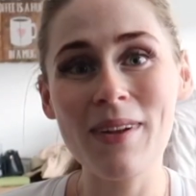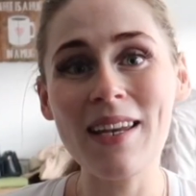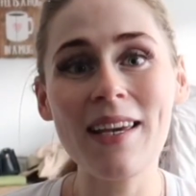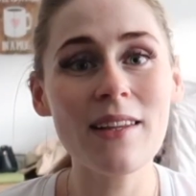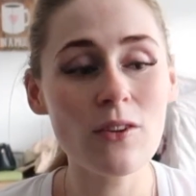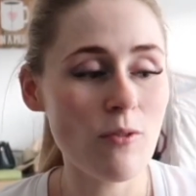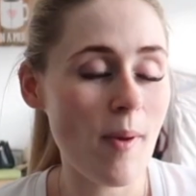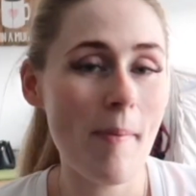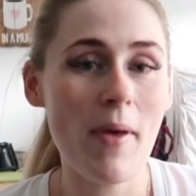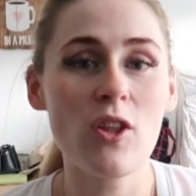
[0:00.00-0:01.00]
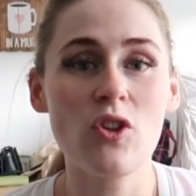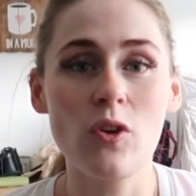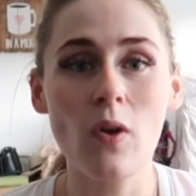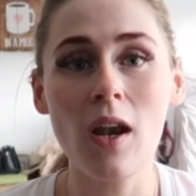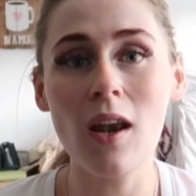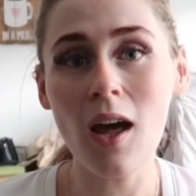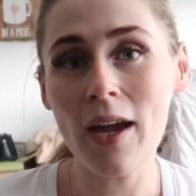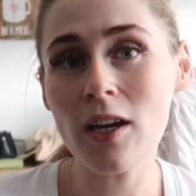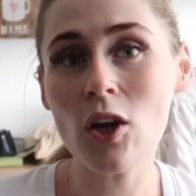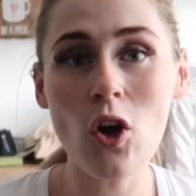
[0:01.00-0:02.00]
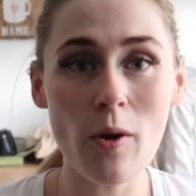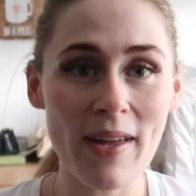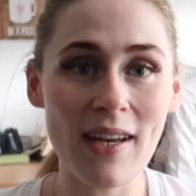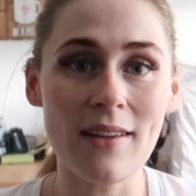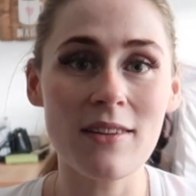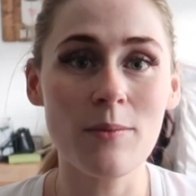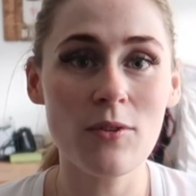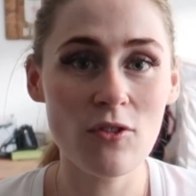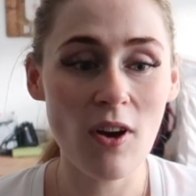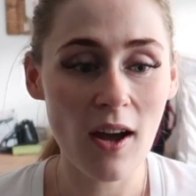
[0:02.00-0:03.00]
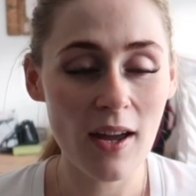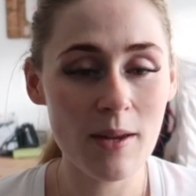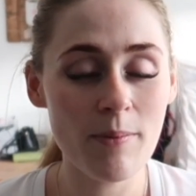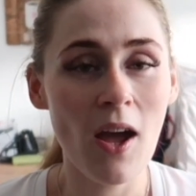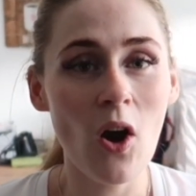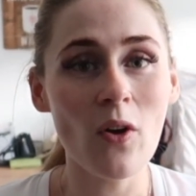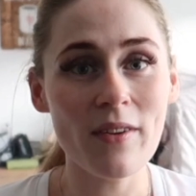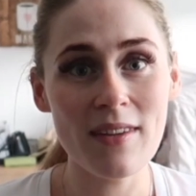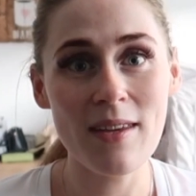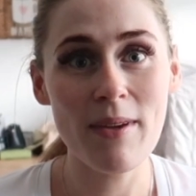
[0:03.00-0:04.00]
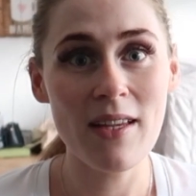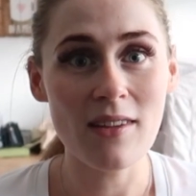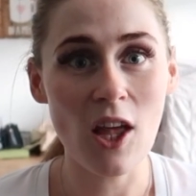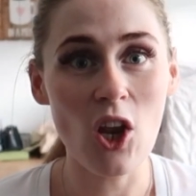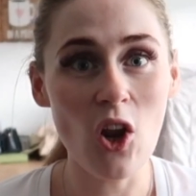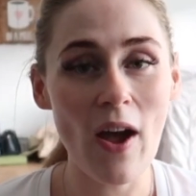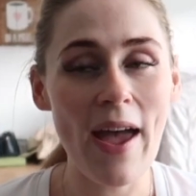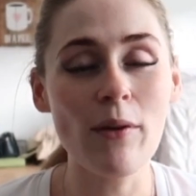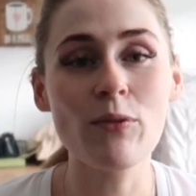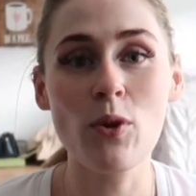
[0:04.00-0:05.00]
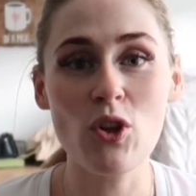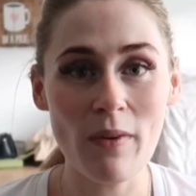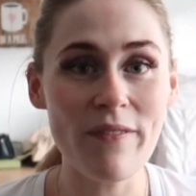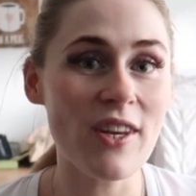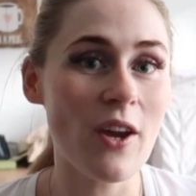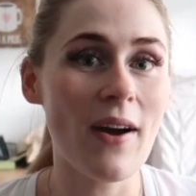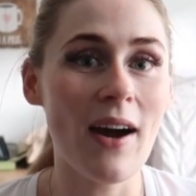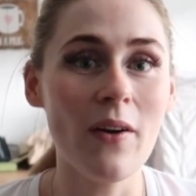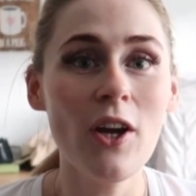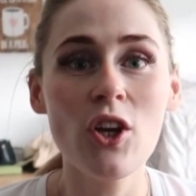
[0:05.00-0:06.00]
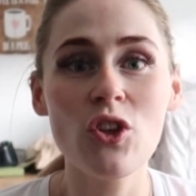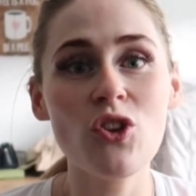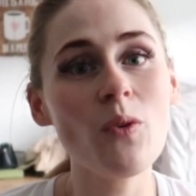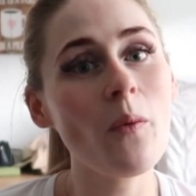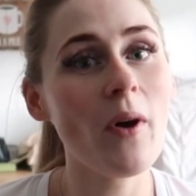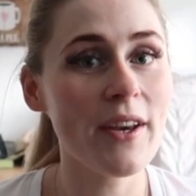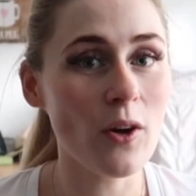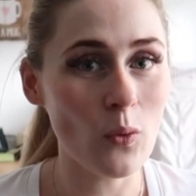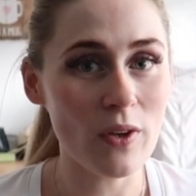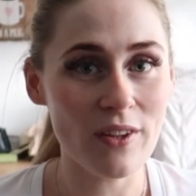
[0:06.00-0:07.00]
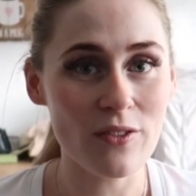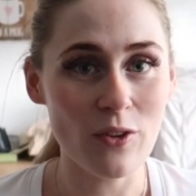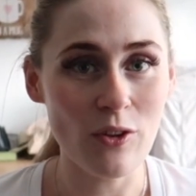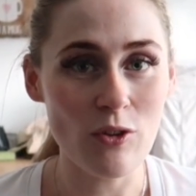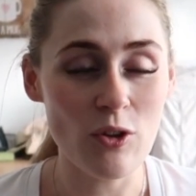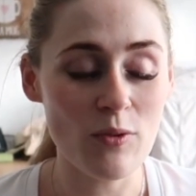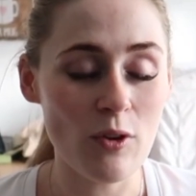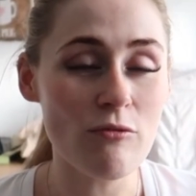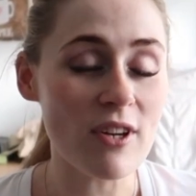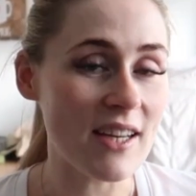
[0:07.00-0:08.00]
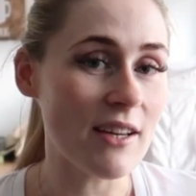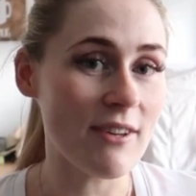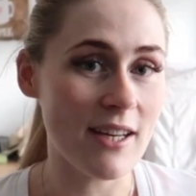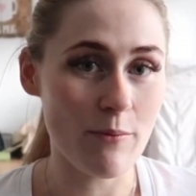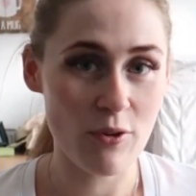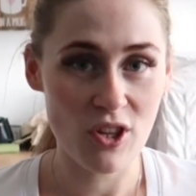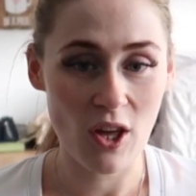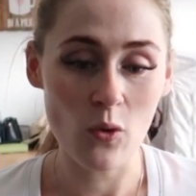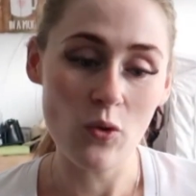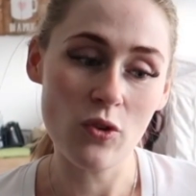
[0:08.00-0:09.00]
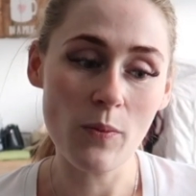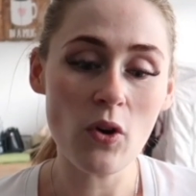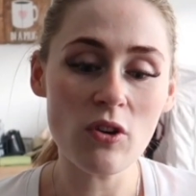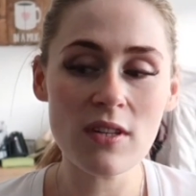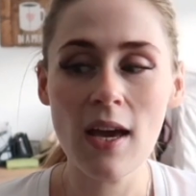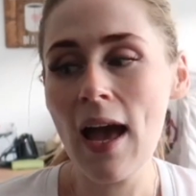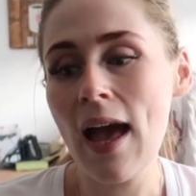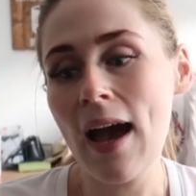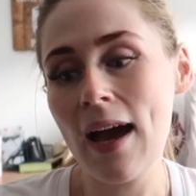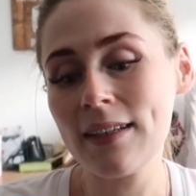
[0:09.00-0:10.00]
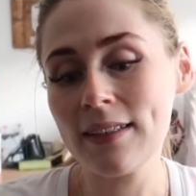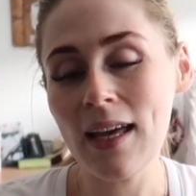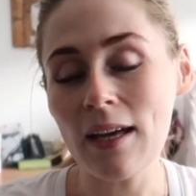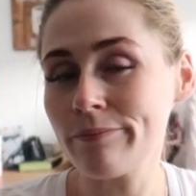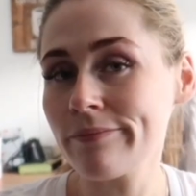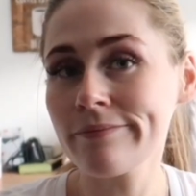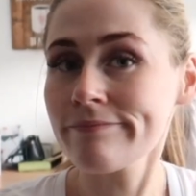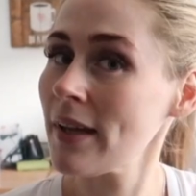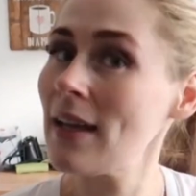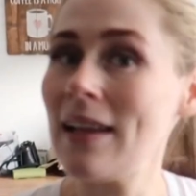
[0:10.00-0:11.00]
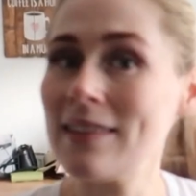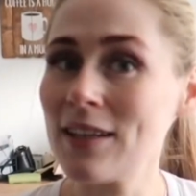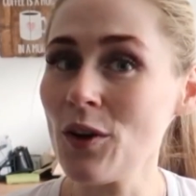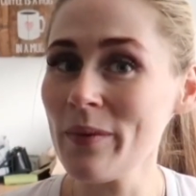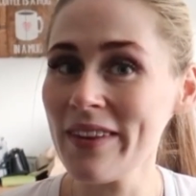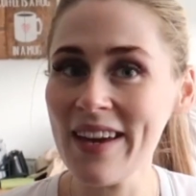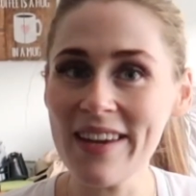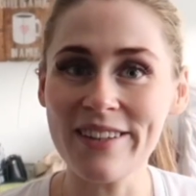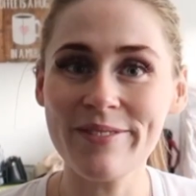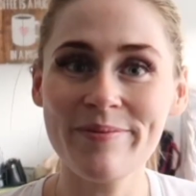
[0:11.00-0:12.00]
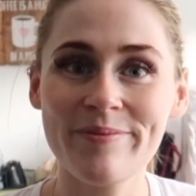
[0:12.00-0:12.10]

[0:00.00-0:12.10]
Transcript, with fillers: Please remember to like, comment and subscribe. Honestly, it means a lot. It helps push my video out to a wider audience on YouTube. So I really, really appreciate all your support. And yeah, let's get on with the day.